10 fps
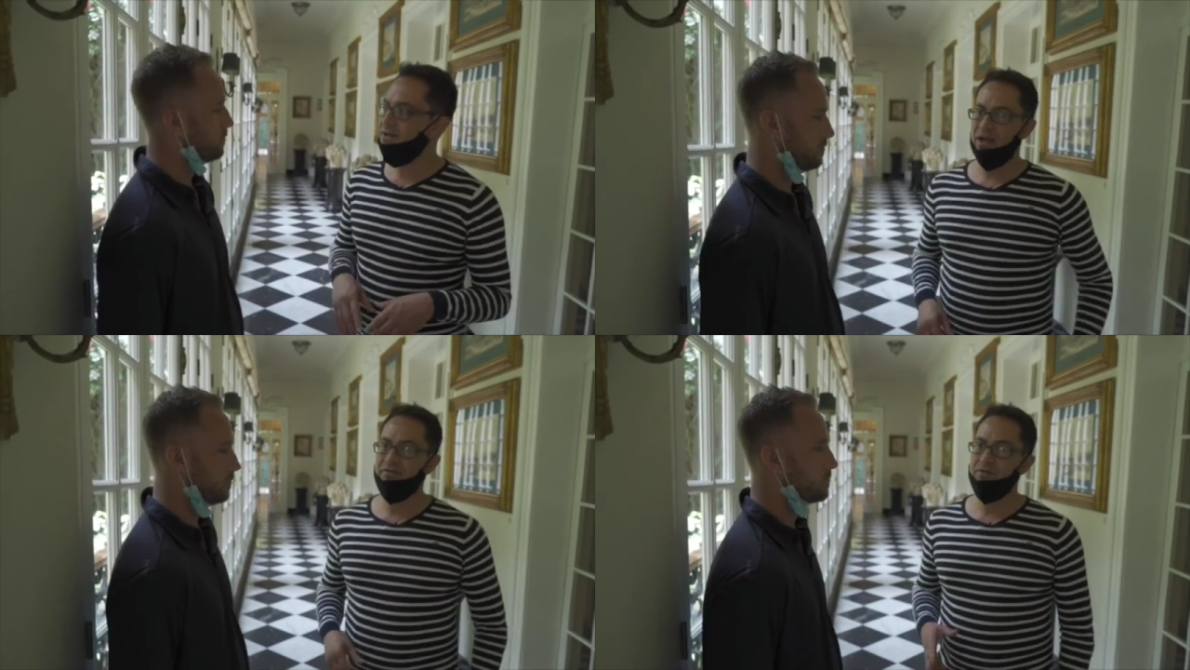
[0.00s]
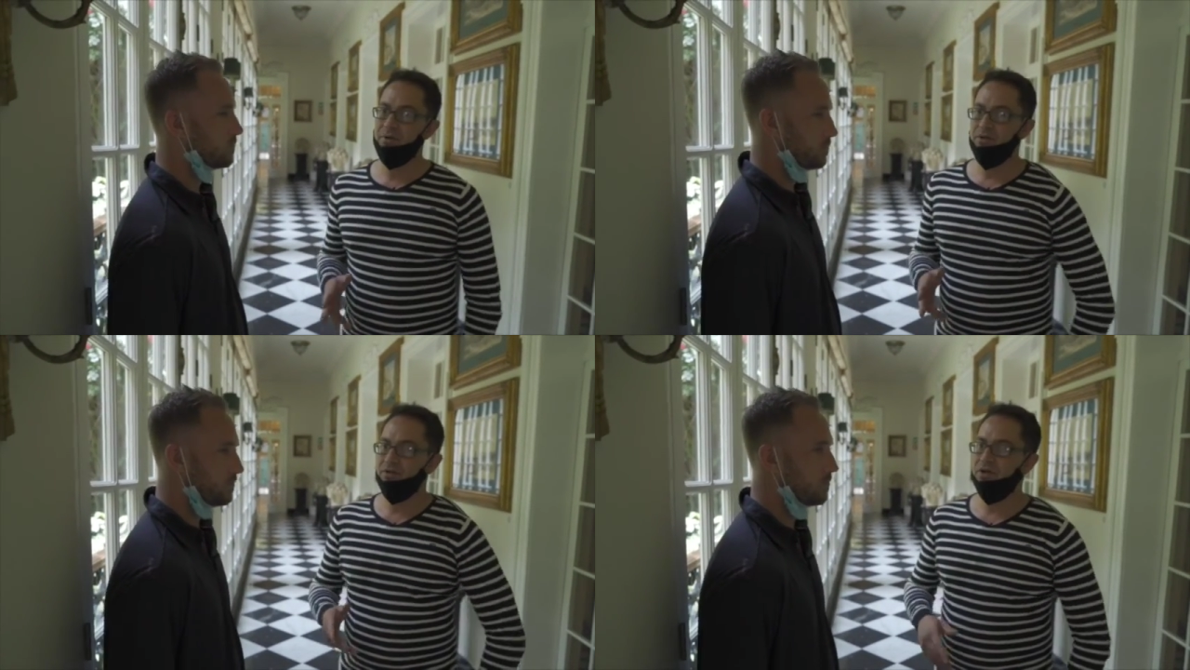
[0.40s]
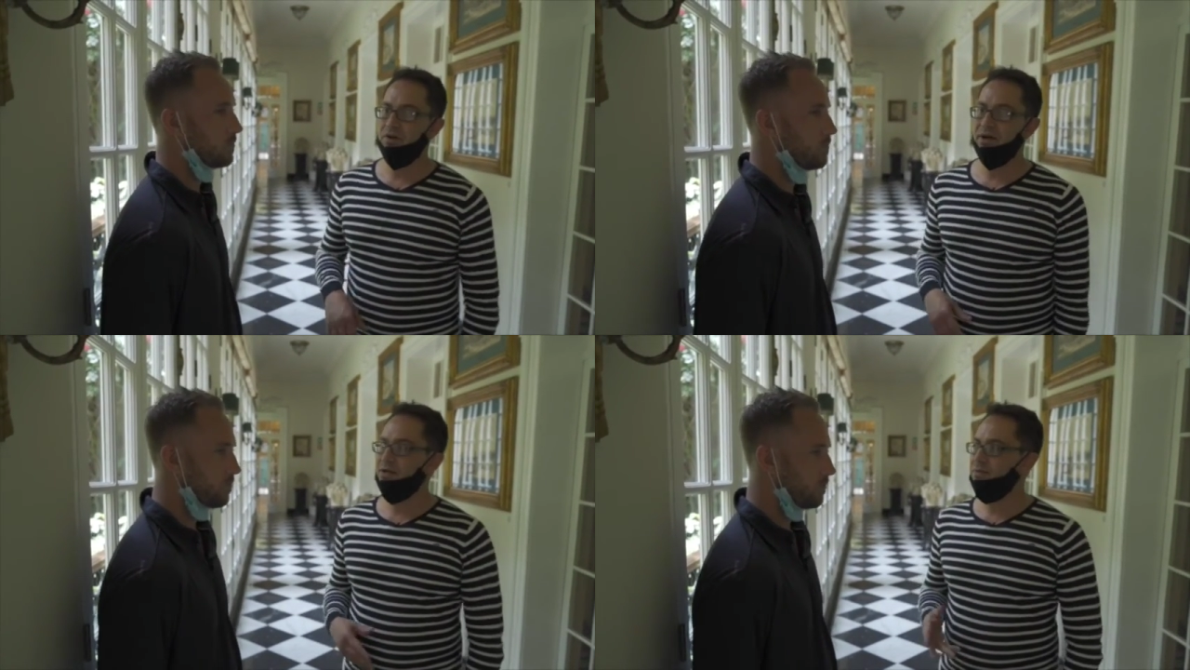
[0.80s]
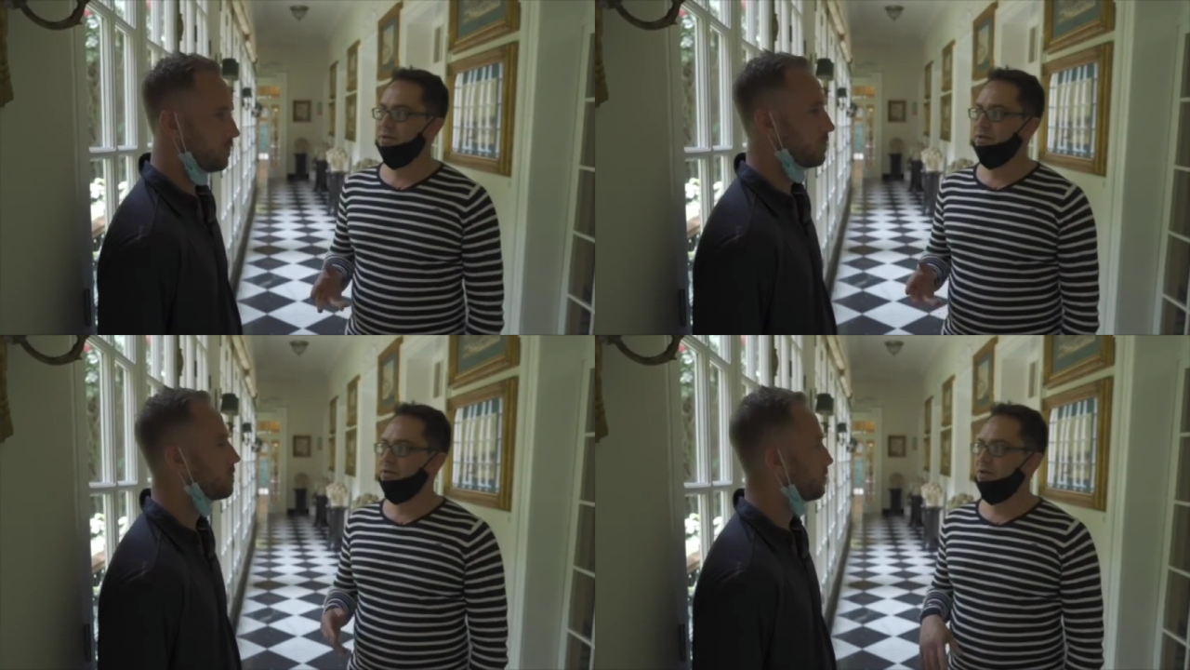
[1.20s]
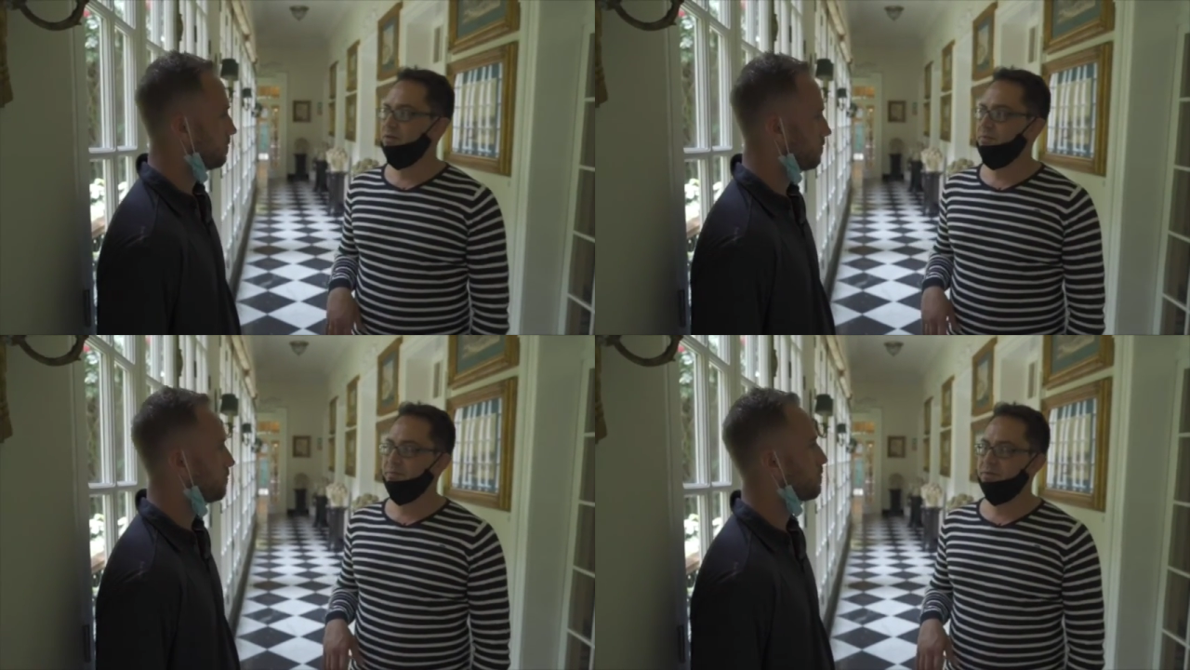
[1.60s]
Speaker 1: Everywhere you go, anywhere you go,
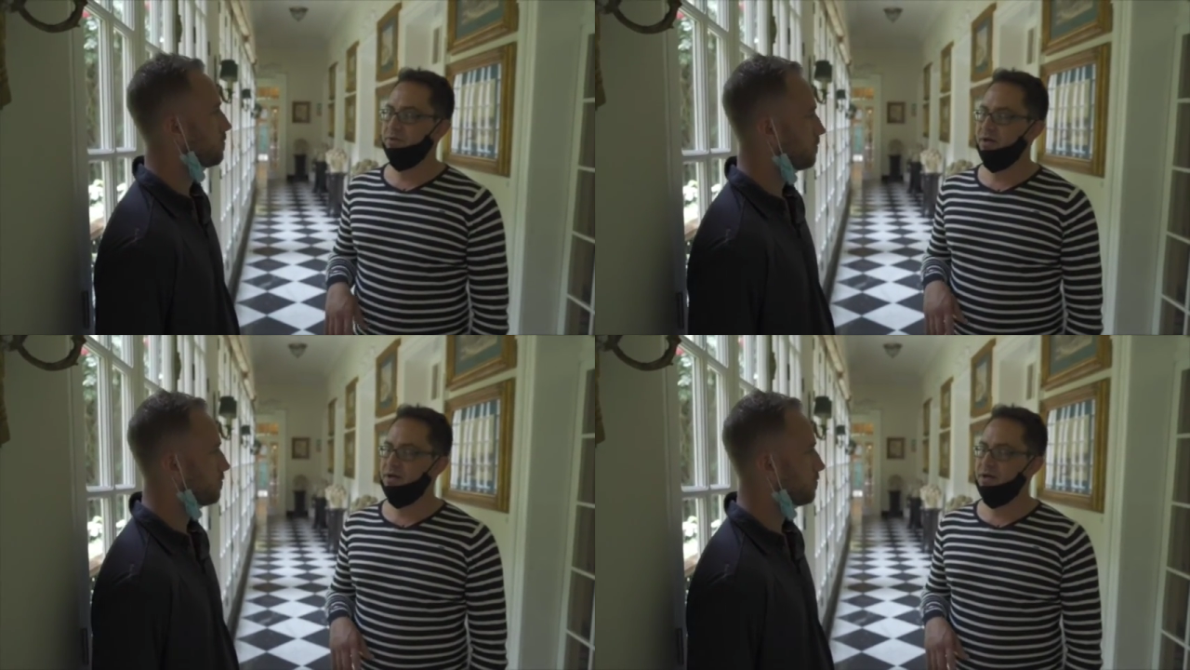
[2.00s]
people,